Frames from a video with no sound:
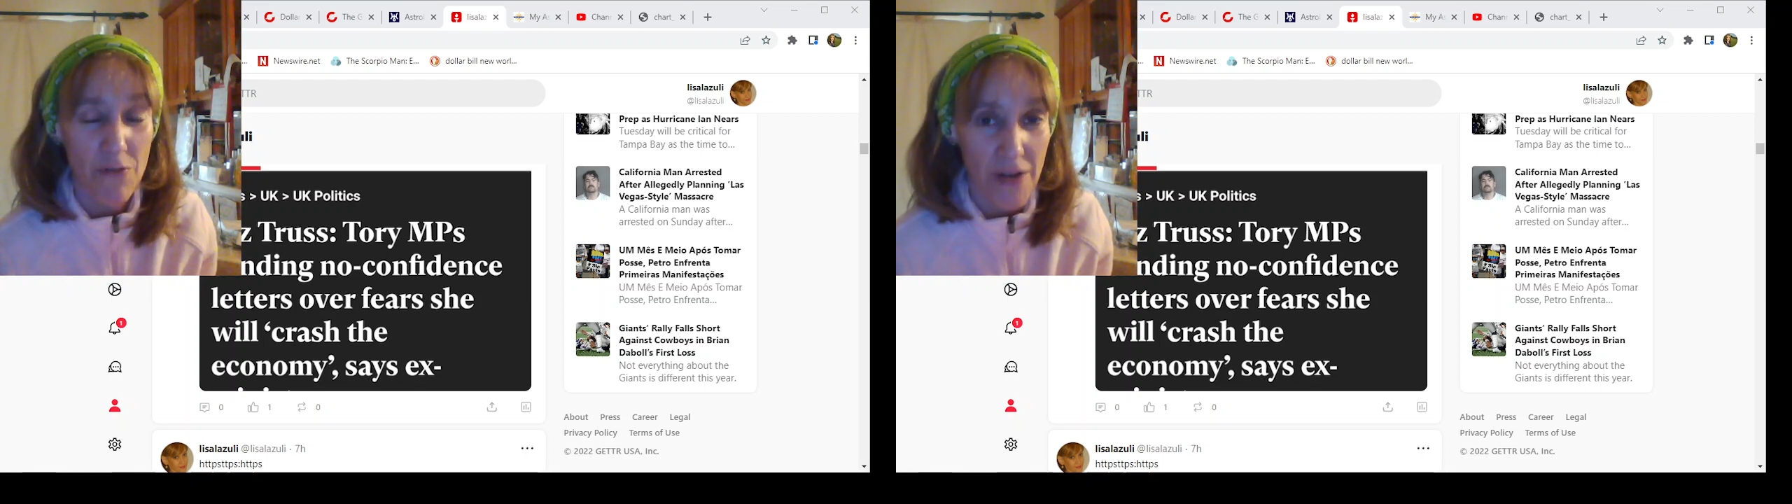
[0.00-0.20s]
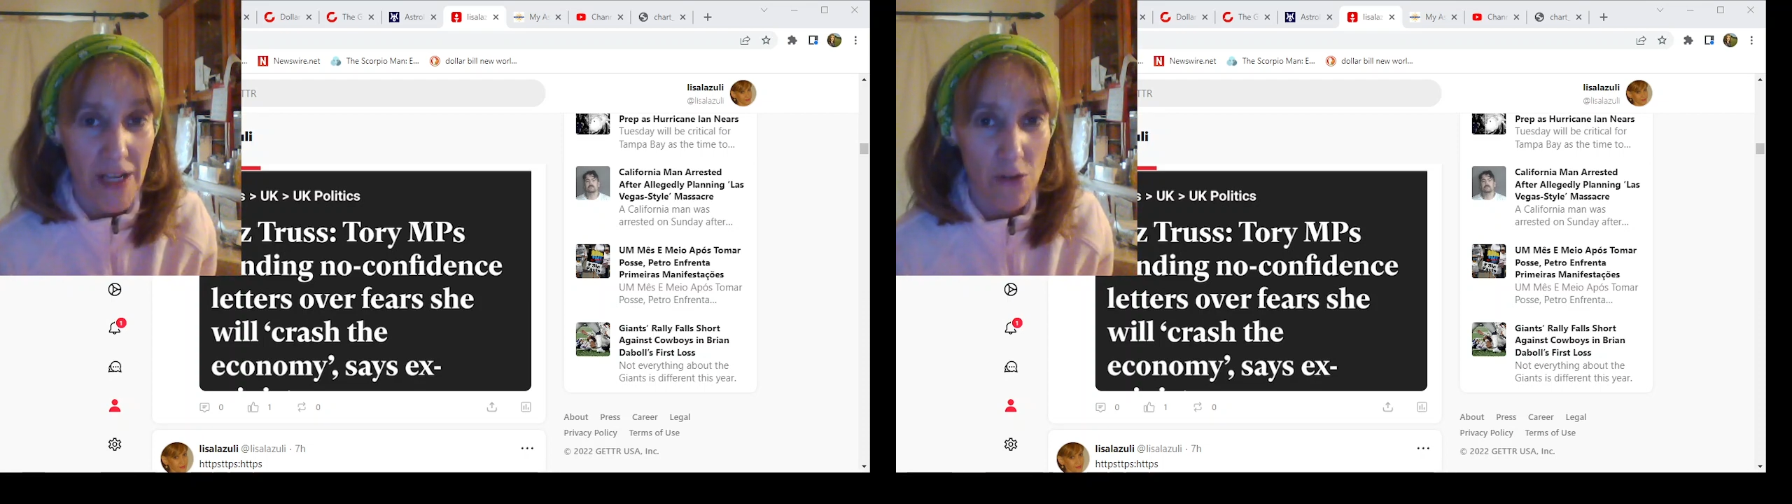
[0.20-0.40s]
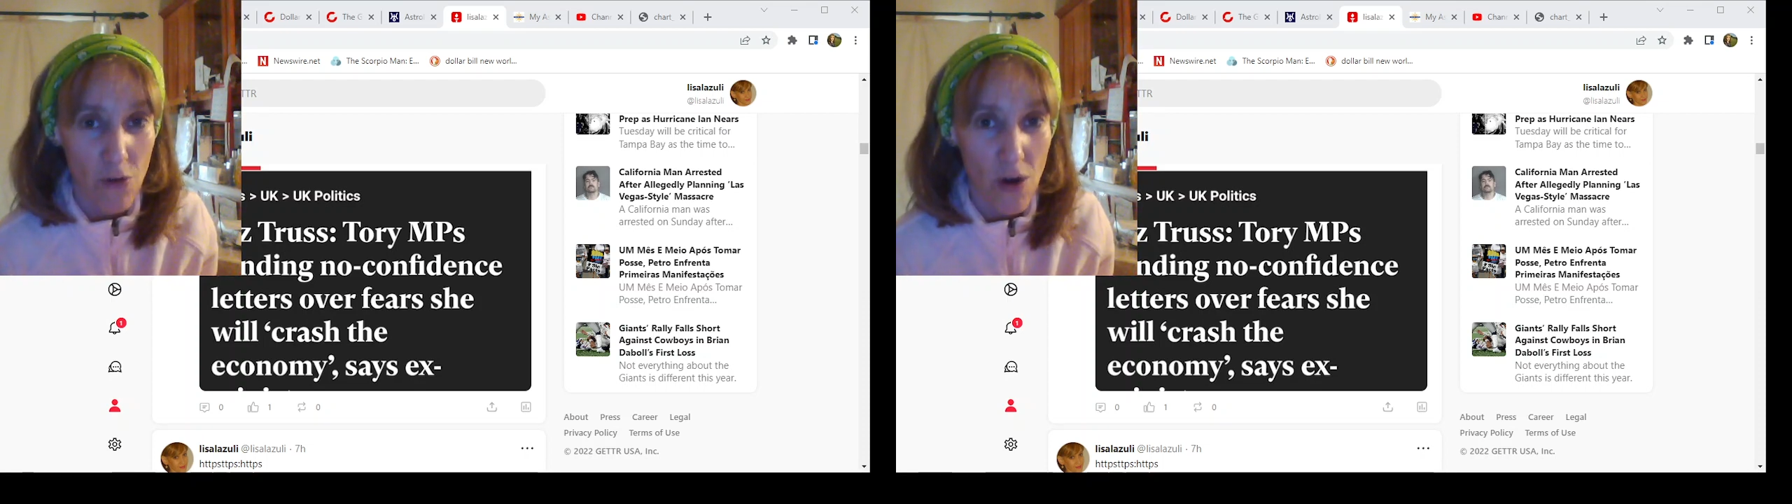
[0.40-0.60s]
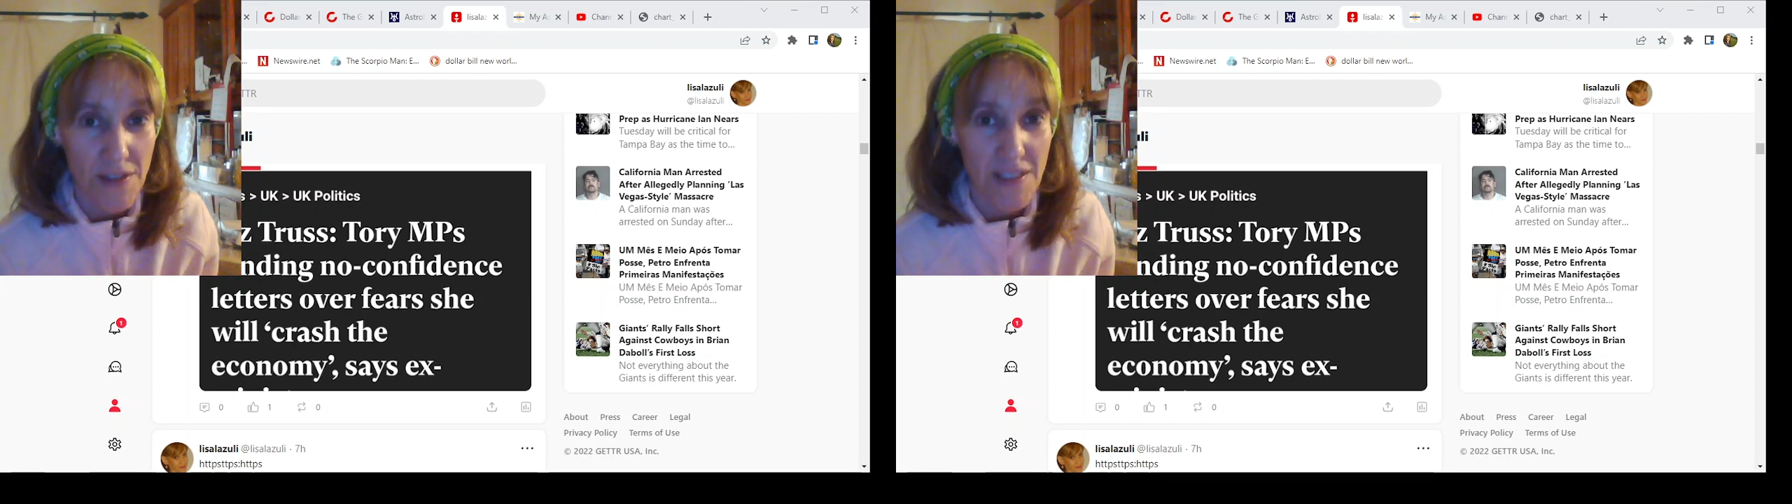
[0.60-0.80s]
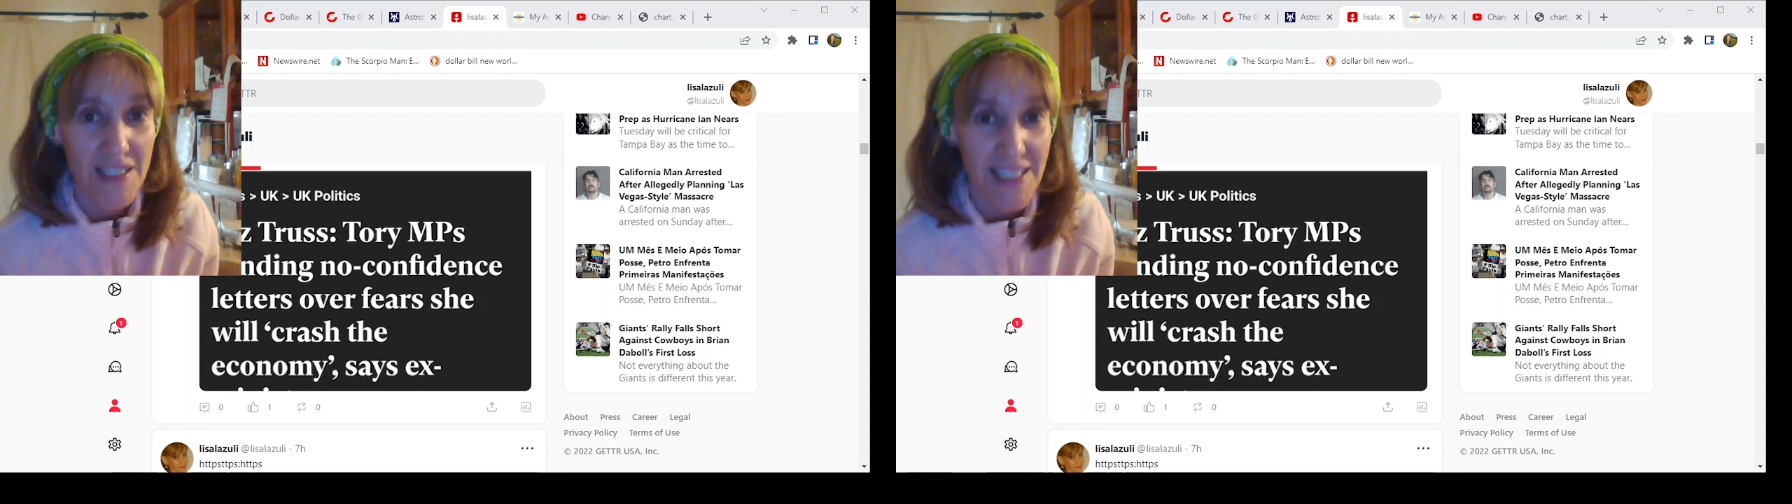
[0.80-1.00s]
very
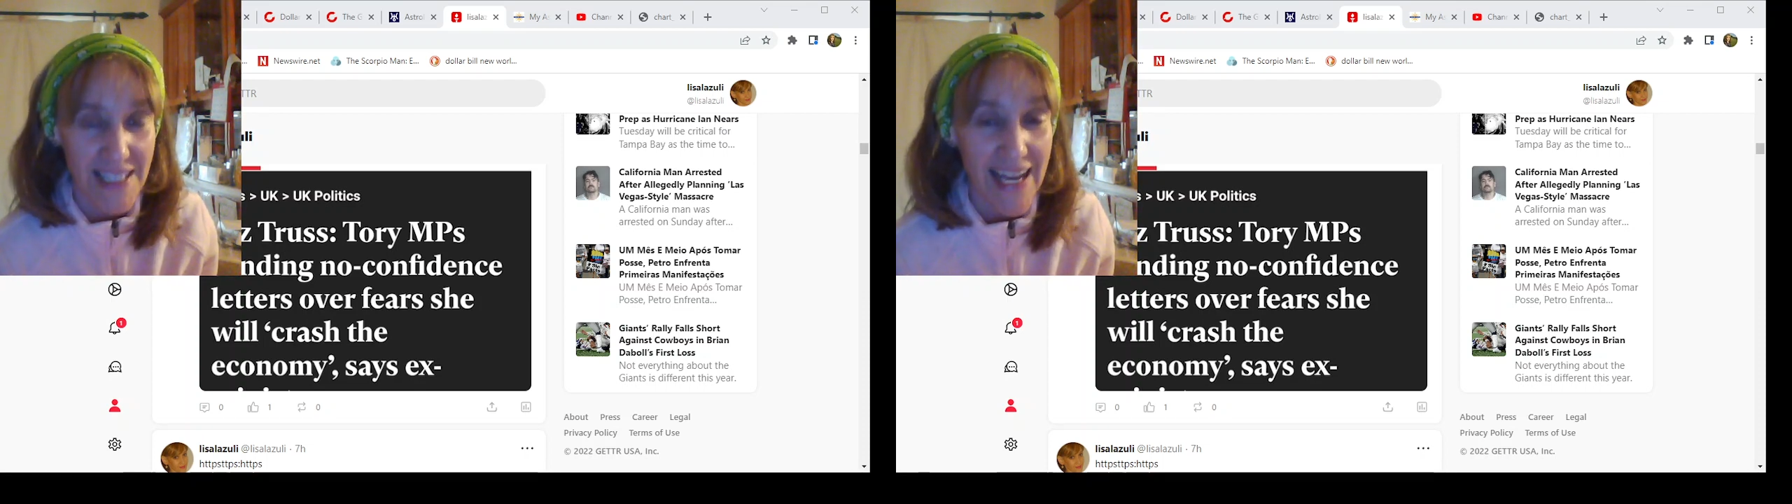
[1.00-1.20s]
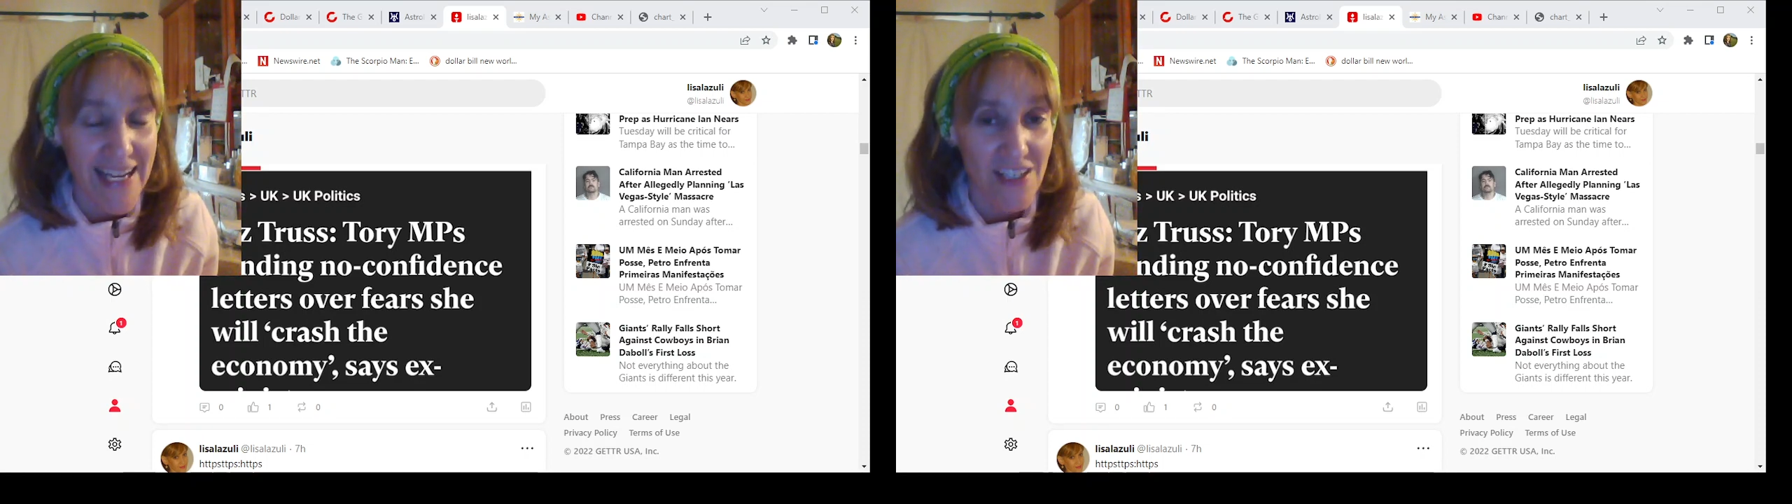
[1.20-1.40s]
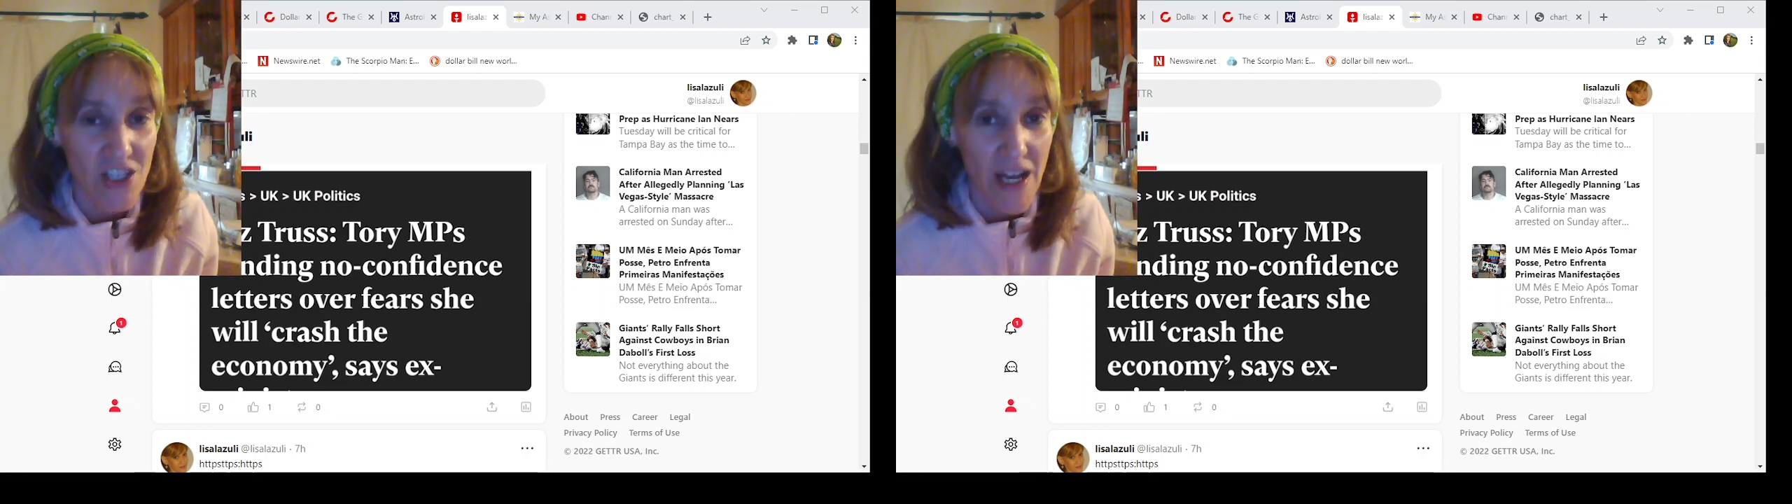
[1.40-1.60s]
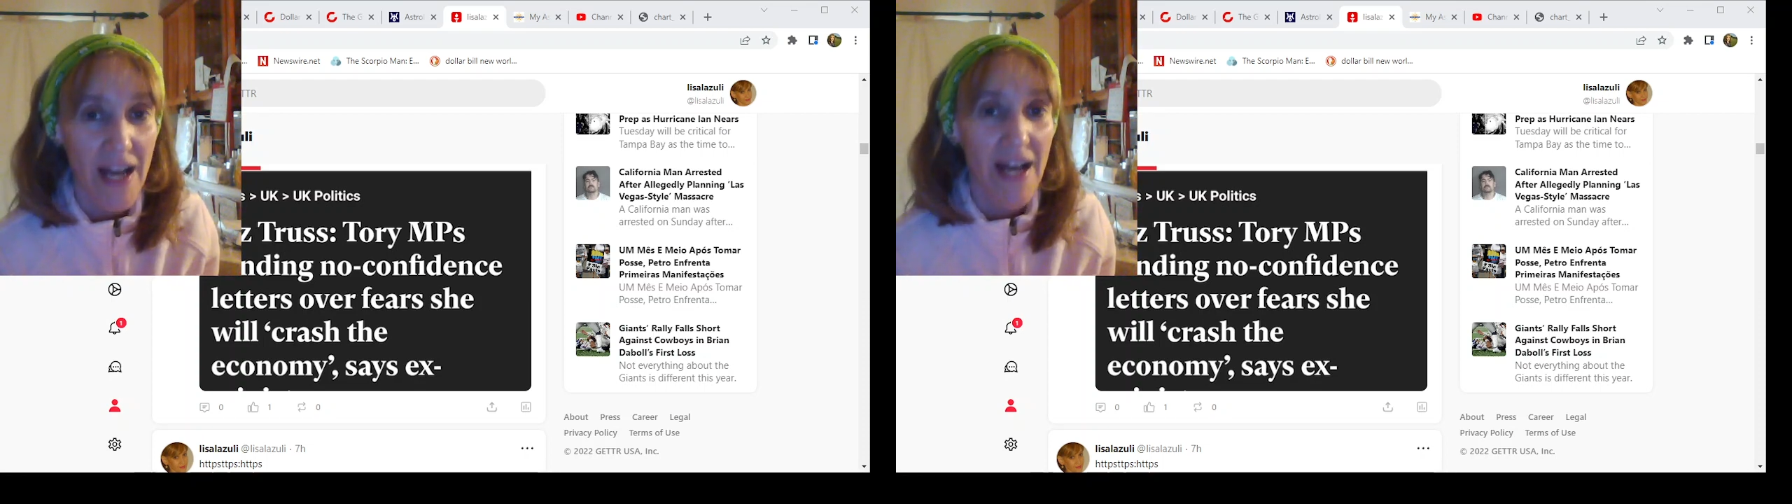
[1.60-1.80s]
advanced stage.